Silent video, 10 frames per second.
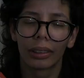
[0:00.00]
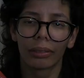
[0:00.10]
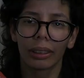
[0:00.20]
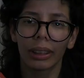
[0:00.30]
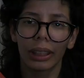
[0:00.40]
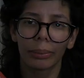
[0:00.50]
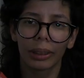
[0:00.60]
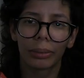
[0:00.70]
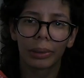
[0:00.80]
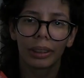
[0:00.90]
one day I'm
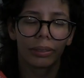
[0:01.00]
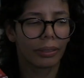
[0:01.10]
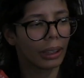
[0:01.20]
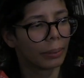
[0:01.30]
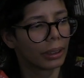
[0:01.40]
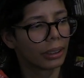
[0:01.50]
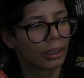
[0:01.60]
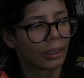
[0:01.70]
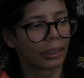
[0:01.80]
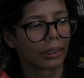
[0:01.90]
gonna be
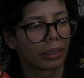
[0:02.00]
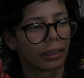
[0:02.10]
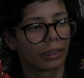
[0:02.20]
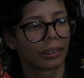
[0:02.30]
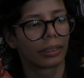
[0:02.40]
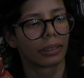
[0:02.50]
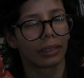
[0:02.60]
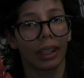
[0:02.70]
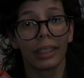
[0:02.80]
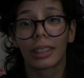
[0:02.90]
famous.
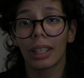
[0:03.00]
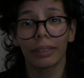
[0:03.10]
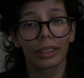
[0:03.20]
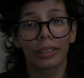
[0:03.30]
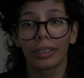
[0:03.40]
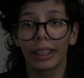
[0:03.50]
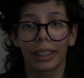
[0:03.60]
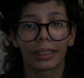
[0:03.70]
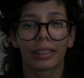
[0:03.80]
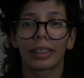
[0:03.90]
It's never too
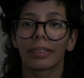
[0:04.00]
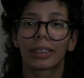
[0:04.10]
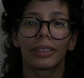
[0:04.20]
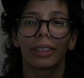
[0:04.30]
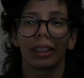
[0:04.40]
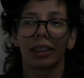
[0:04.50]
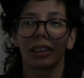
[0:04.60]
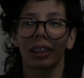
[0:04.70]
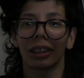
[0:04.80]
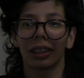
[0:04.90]
late. Never too late.
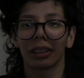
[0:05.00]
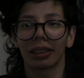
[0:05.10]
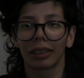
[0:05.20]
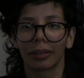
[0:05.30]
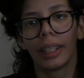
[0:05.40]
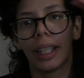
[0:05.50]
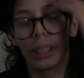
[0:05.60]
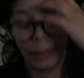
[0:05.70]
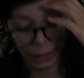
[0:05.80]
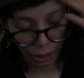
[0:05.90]
All right.
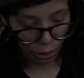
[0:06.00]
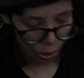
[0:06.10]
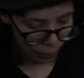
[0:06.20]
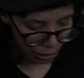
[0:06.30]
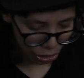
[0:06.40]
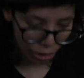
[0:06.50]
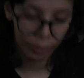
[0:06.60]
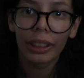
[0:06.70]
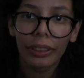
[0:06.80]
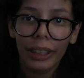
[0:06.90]
Anyway, thank you so much.
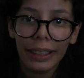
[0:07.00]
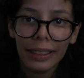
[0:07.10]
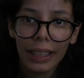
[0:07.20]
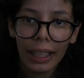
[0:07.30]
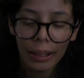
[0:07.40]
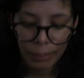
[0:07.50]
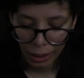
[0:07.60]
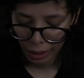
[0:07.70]
Till next time,